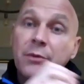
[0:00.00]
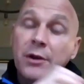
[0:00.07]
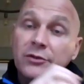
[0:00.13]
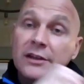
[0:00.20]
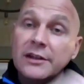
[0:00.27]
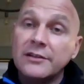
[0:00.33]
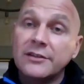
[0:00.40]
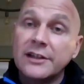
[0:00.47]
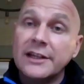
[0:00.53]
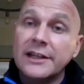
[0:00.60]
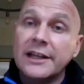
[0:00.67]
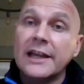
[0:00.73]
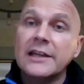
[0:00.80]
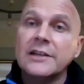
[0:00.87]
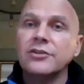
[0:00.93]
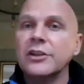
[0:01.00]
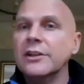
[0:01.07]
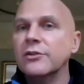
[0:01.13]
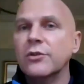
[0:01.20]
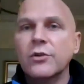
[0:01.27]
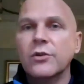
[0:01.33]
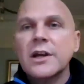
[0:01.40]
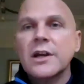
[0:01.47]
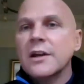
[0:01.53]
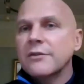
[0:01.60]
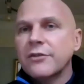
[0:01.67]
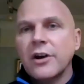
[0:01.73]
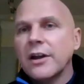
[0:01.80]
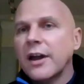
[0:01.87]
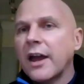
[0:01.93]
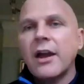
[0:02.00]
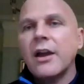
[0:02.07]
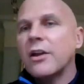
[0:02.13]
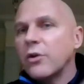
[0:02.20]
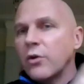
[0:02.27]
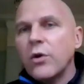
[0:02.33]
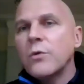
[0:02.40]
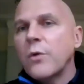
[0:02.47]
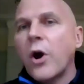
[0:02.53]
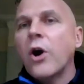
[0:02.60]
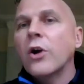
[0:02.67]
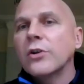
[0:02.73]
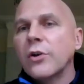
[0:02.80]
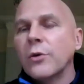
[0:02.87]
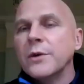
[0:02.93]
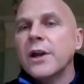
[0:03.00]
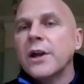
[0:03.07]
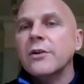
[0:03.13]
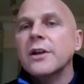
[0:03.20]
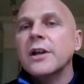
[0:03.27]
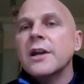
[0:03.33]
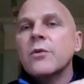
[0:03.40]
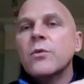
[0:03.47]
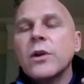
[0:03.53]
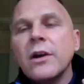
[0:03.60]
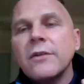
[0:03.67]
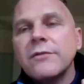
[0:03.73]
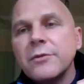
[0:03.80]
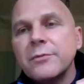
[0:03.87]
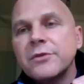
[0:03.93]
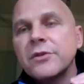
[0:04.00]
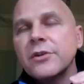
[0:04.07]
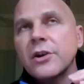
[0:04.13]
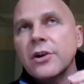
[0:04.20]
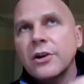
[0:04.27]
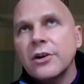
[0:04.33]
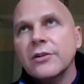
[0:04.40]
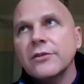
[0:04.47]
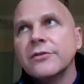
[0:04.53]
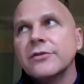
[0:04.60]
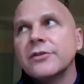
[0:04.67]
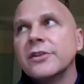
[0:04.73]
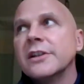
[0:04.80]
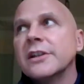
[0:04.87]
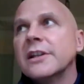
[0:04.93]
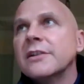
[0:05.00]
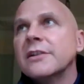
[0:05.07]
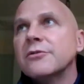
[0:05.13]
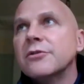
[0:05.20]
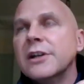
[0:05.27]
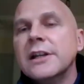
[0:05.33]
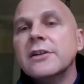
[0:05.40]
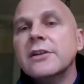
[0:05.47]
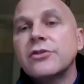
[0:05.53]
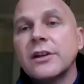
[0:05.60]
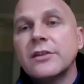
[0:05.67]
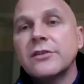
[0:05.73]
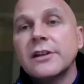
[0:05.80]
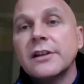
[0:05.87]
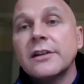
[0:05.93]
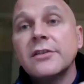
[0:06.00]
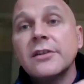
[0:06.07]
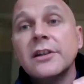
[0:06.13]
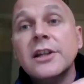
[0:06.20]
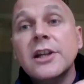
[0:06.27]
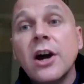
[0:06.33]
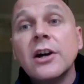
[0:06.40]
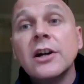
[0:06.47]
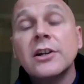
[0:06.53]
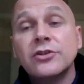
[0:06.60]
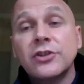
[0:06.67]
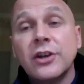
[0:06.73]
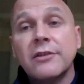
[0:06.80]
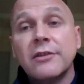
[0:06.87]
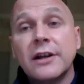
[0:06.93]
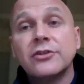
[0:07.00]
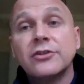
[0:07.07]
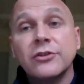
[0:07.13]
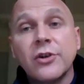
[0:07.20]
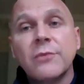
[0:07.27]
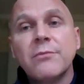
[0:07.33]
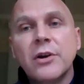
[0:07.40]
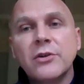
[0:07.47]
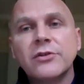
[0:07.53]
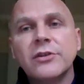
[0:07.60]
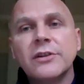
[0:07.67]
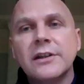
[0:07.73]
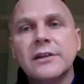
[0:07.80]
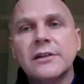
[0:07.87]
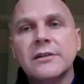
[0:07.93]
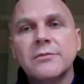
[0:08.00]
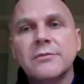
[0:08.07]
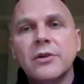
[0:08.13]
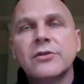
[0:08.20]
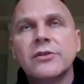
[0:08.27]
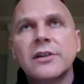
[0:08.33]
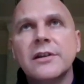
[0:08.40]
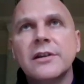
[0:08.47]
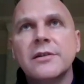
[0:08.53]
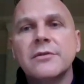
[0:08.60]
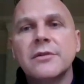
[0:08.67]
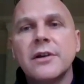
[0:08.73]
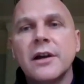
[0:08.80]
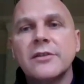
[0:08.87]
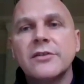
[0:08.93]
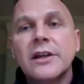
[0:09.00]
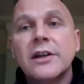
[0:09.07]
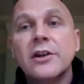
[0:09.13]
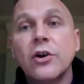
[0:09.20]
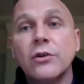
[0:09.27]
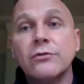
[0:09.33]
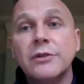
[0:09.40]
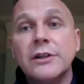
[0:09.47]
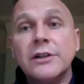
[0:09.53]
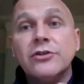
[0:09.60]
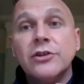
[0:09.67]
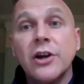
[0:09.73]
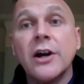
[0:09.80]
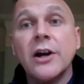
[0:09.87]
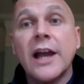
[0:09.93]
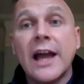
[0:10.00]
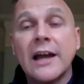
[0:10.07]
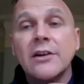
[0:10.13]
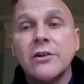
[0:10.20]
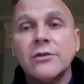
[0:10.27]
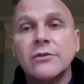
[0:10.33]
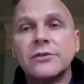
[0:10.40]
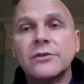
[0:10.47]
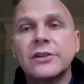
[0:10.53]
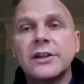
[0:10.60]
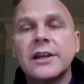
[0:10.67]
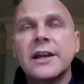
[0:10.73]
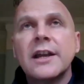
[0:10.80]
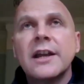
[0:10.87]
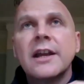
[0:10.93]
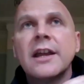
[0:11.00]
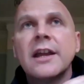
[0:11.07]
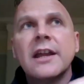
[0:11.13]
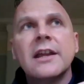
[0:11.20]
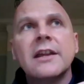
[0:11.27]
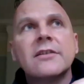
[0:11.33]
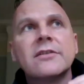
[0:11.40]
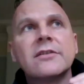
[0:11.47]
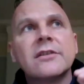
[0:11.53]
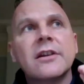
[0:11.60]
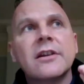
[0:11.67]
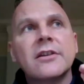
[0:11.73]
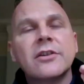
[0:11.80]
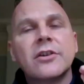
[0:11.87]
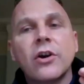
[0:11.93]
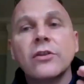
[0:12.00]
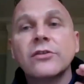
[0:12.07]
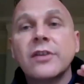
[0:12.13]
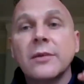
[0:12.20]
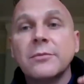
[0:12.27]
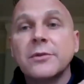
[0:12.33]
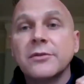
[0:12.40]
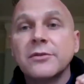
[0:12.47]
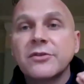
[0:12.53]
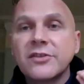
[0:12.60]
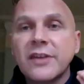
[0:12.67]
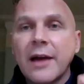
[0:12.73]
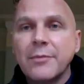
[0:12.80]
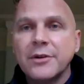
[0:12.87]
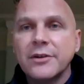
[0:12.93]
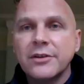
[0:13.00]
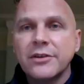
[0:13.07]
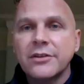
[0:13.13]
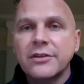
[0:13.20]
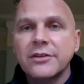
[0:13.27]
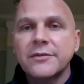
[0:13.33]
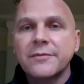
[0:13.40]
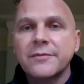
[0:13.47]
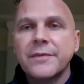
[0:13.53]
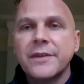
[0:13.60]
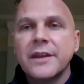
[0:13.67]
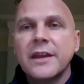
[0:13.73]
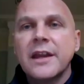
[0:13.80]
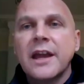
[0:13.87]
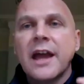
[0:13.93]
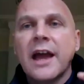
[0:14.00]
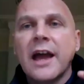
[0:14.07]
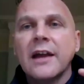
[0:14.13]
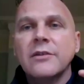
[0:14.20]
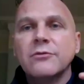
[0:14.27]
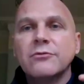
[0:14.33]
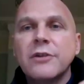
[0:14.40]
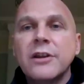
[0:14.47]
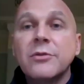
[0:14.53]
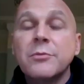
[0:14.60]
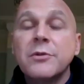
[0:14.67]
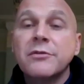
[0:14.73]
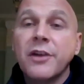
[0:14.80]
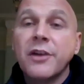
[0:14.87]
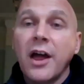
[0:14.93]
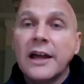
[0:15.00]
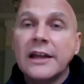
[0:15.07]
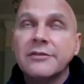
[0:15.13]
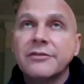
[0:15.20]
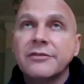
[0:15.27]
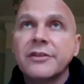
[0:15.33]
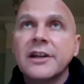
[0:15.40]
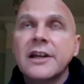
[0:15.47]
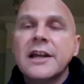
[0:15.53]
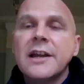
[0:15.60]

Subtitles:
most easily engage in, or on and on we go. What I've observed, really interesting, is in a younger generation, so I'm mostly seeing God reach young adults, is the concept of Sabbath and rhythm of life,